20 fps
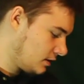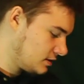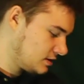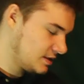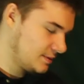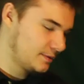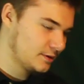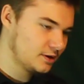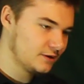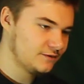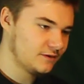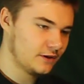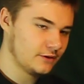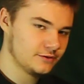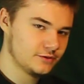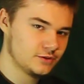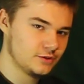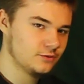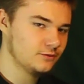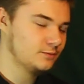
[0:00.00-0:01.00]
typically
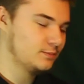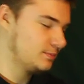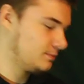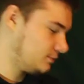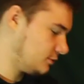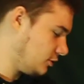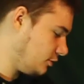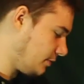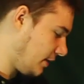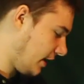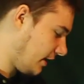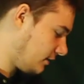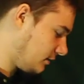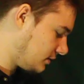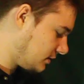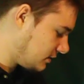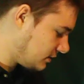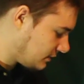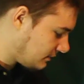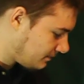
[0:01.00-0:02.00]
follows two
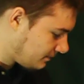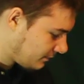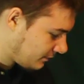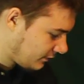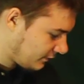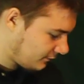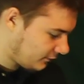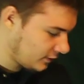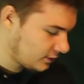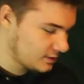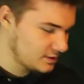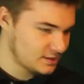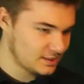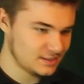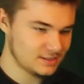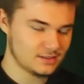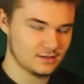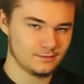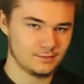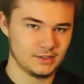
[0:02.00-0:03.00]
paths. The first
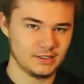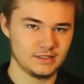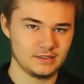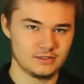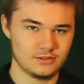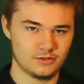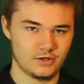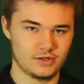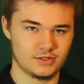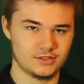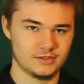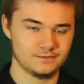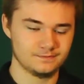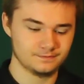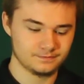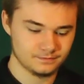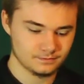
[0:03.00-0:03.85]
is complete destruction.